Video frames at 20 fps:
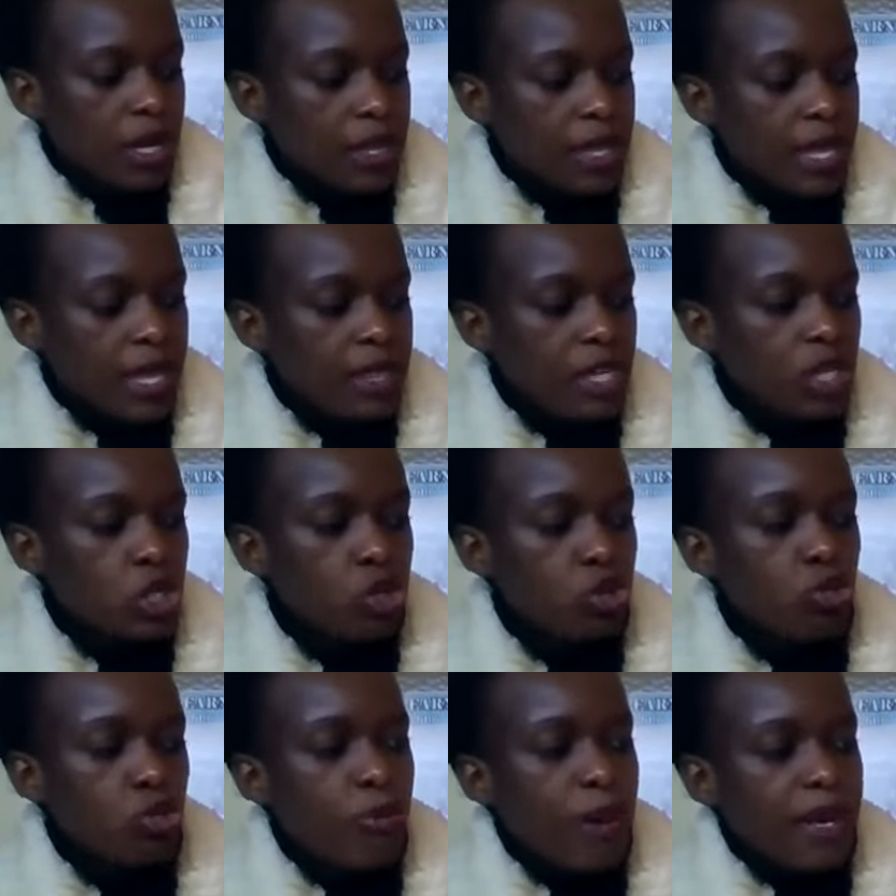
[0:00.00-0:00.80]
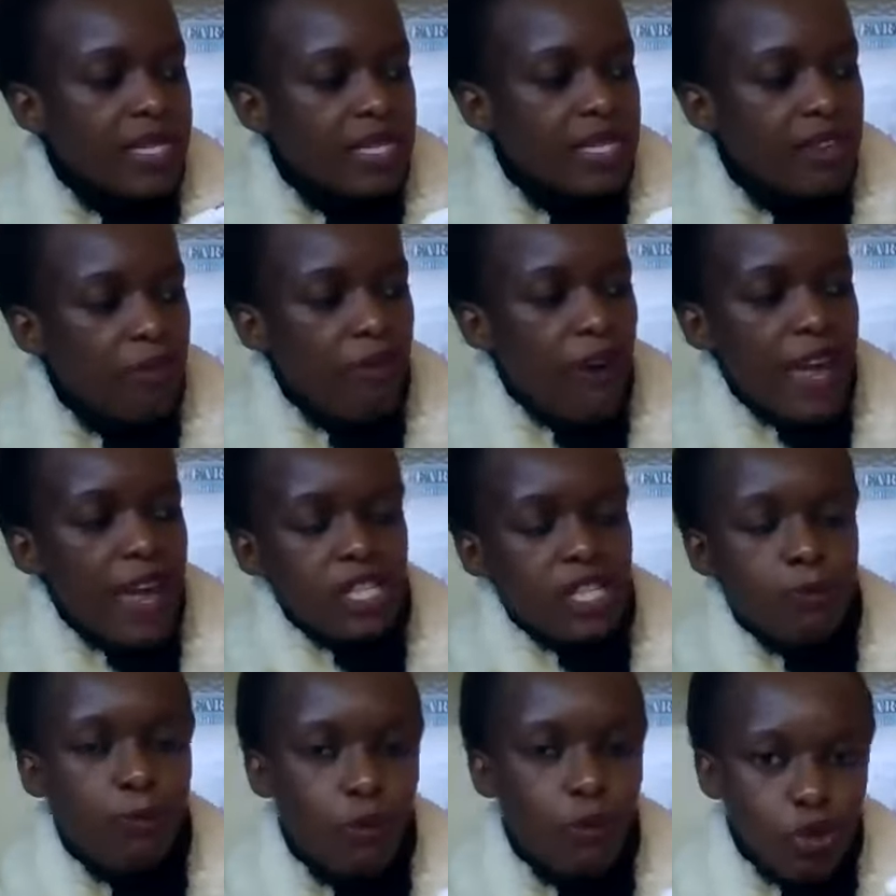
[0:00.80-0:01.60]
Then this 2 must divide
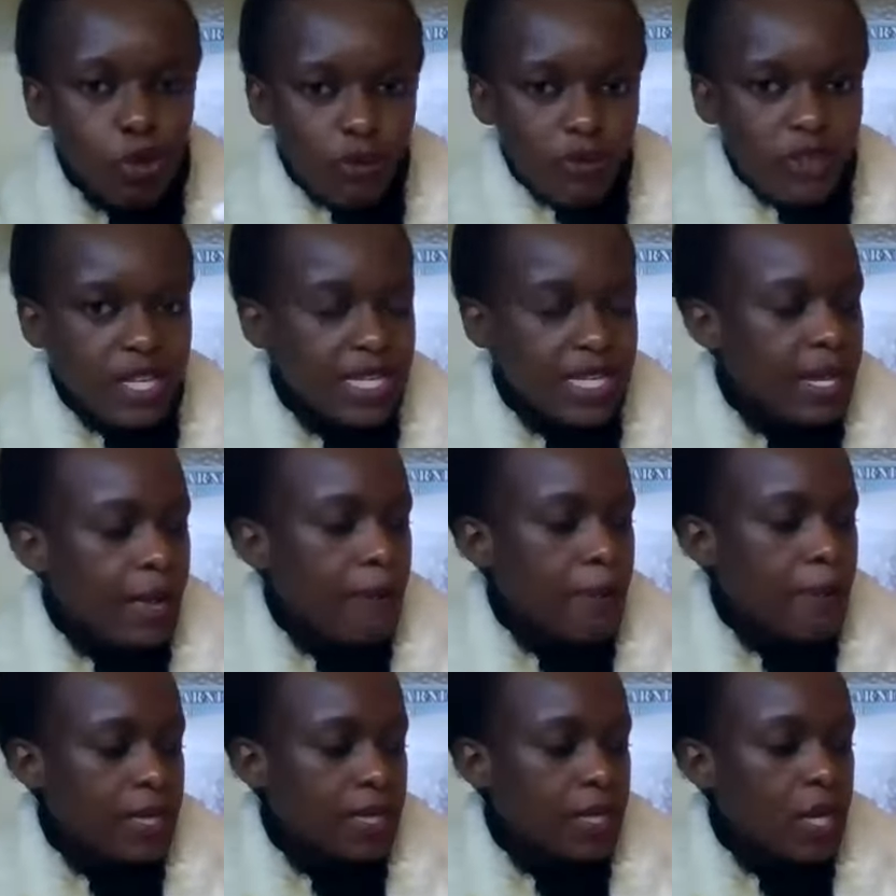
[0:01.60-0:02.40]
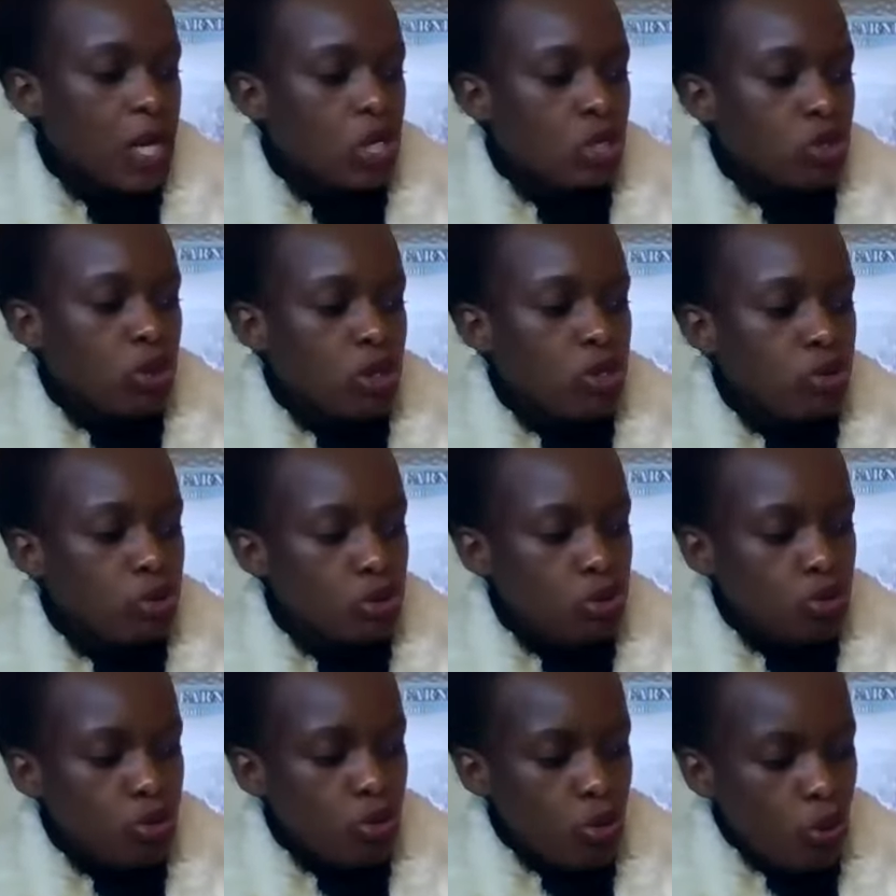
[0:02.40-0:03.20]
both of these numbers.
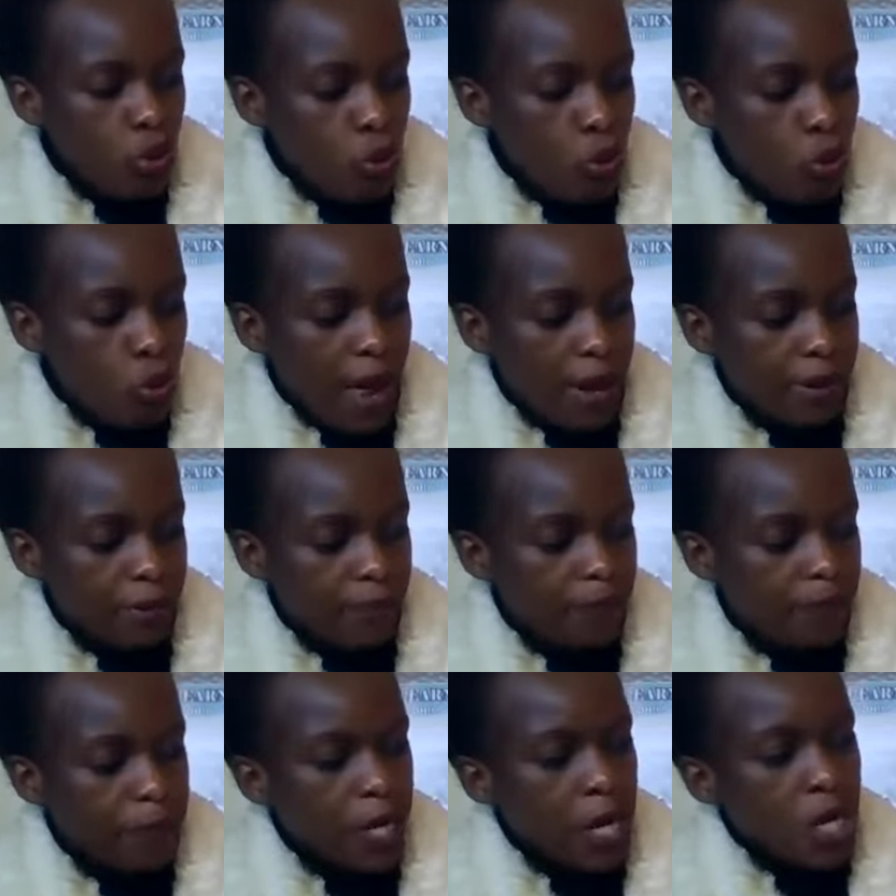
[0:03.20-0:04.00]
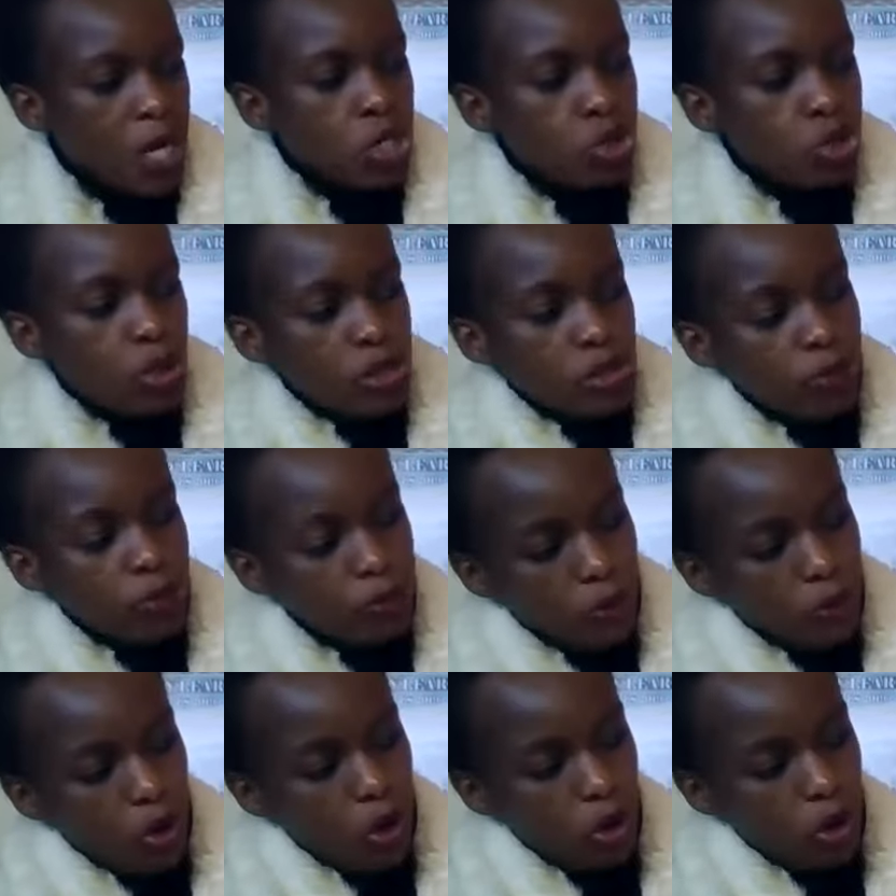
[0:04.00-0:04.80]
22, 1.
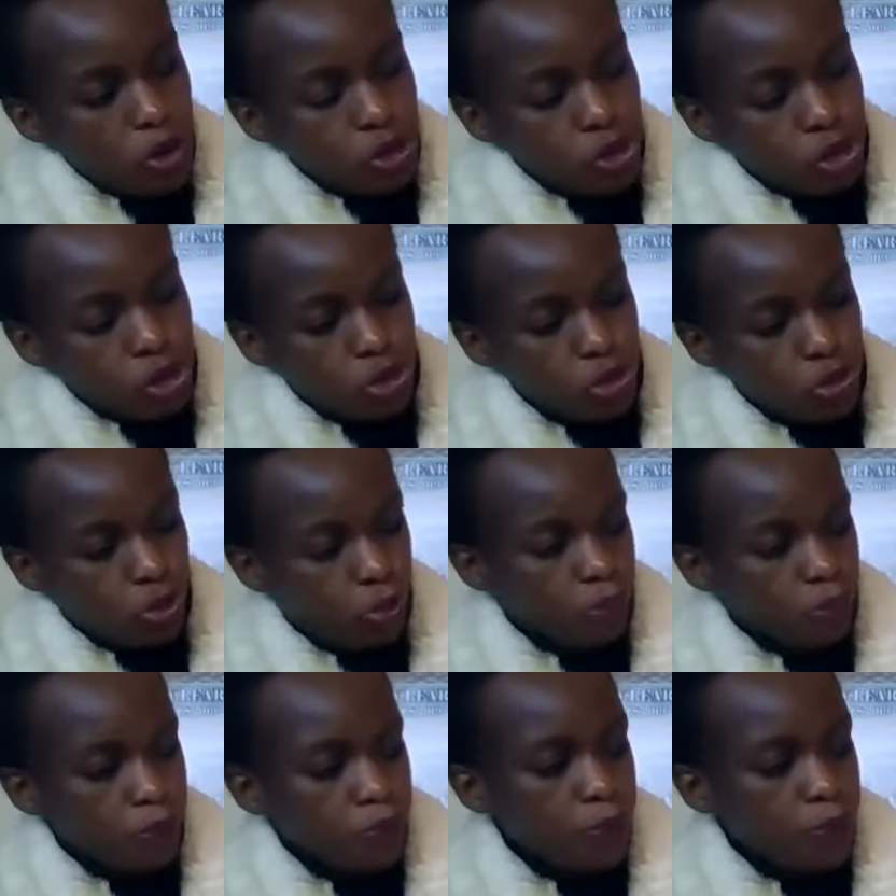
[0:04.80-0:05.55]
24, 2.